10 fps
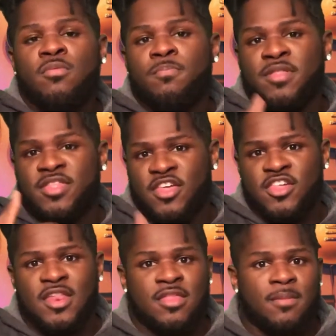
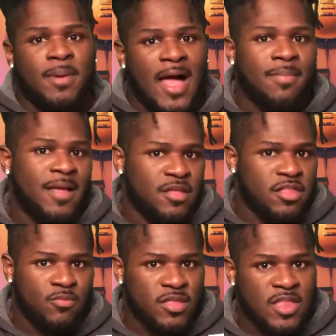position as a black man
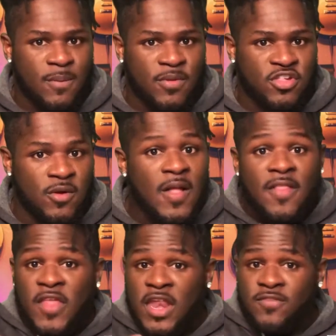doesn't resonate with you,
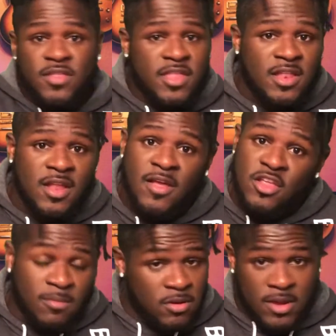that if you're sitting in there,
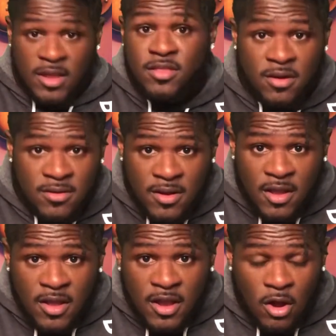you're Middle Eastern,
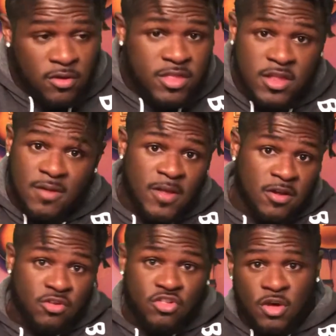you're sitting up there,
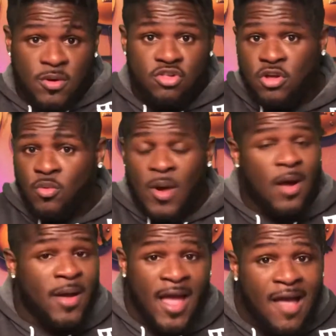you're Jewish or you're white,
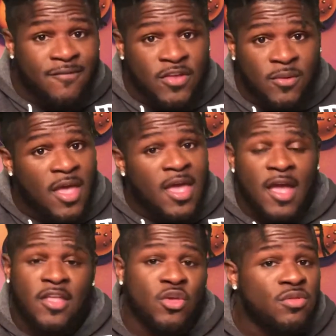what have you, and you